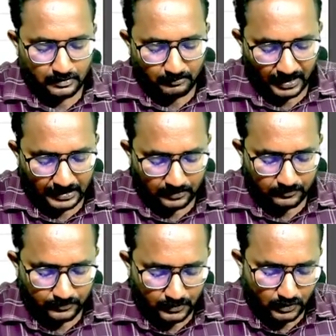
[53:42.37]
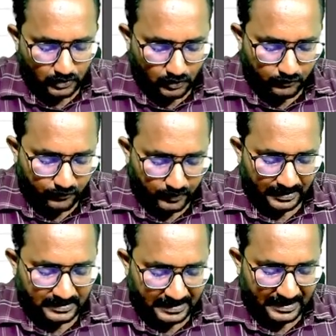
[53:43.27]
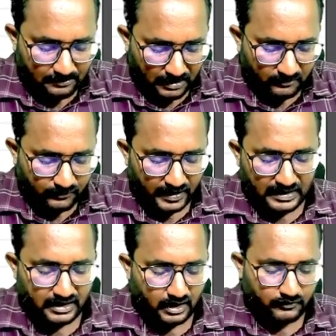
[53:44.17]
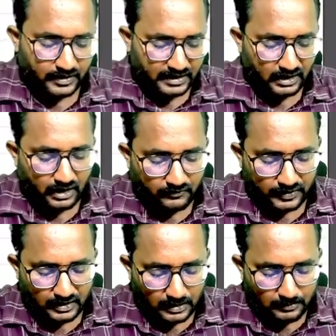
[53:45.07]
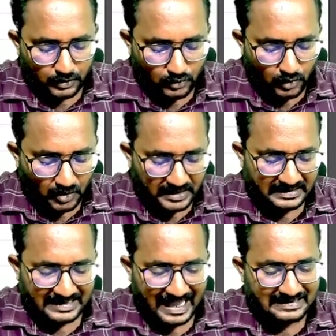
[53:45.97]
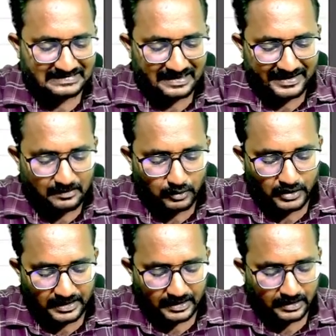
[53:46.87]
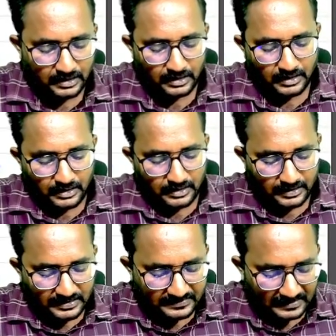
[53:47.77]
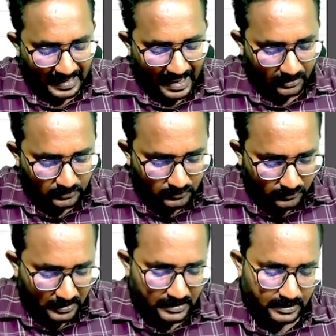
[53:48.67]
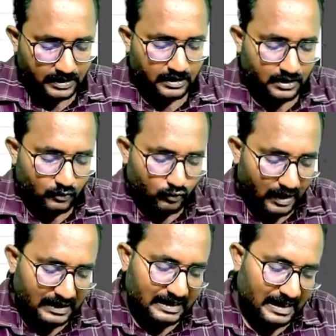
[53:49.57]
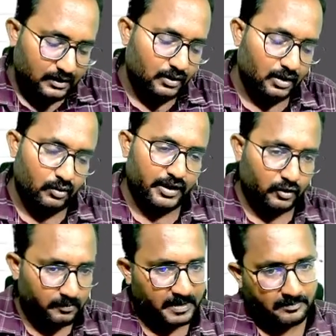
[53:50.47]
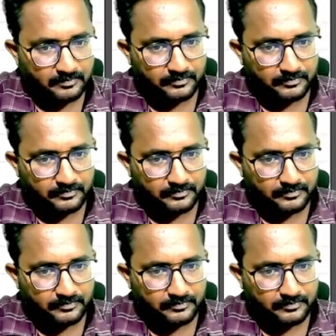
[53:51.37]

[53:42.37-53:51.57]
But you at the time of filing of return of income, you got a tax liability. It is an actually 1 lakh you are going to pay.